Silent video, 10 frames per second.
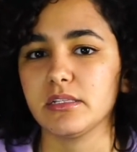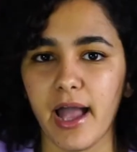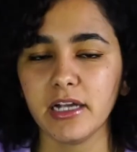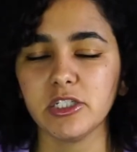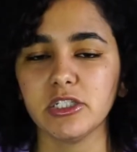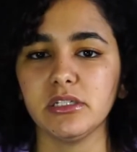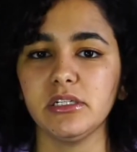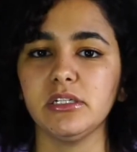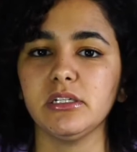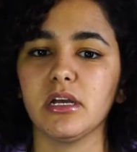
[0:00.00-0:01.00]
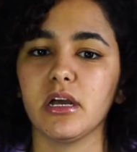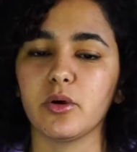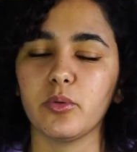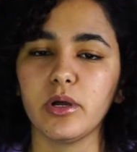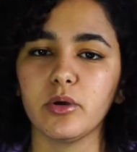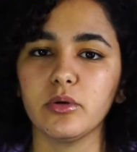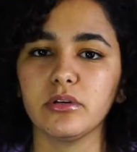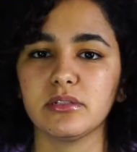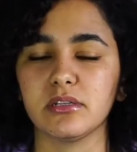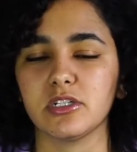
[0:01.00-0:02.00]
Actually, a quick
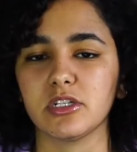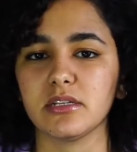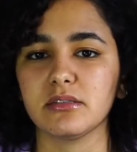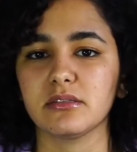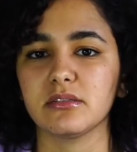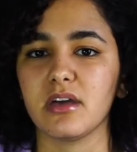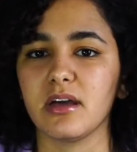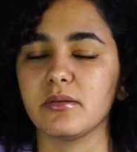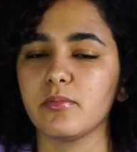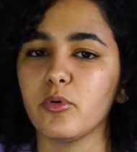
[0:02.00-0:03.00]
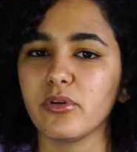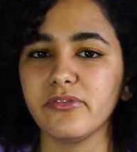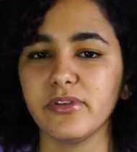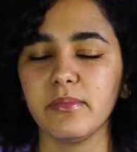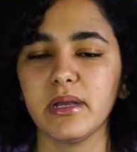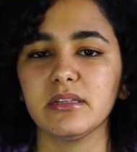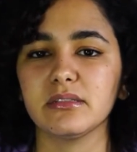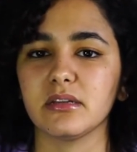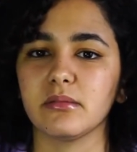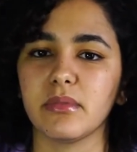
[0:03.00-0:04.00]
Google suggests that more
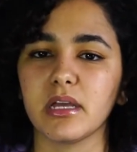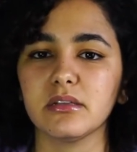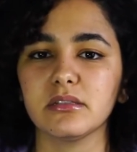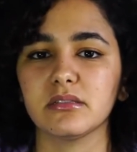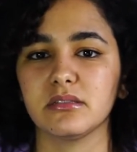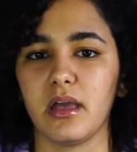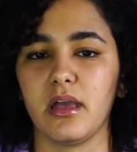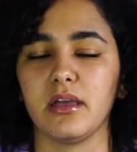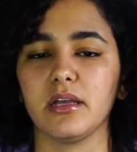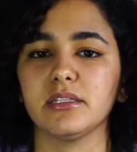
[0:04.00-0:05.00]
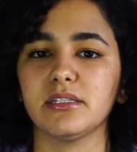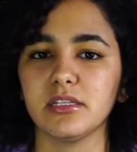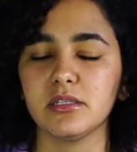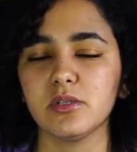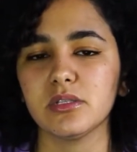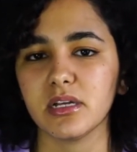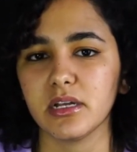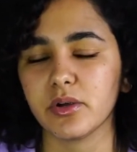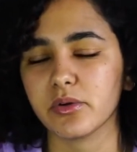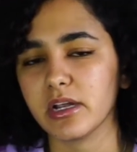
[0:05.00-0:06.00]
females than males, they tend to
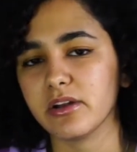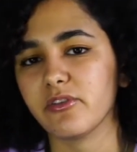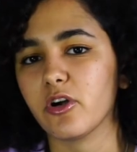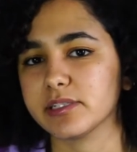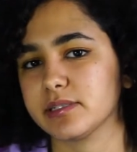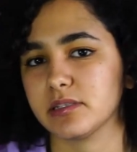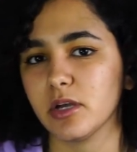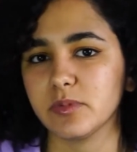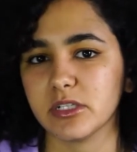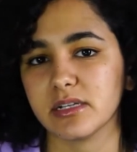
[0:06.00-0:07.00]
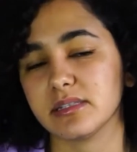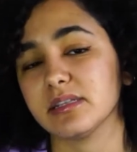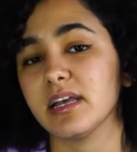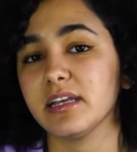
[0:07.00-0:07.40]
study creative arts subjects,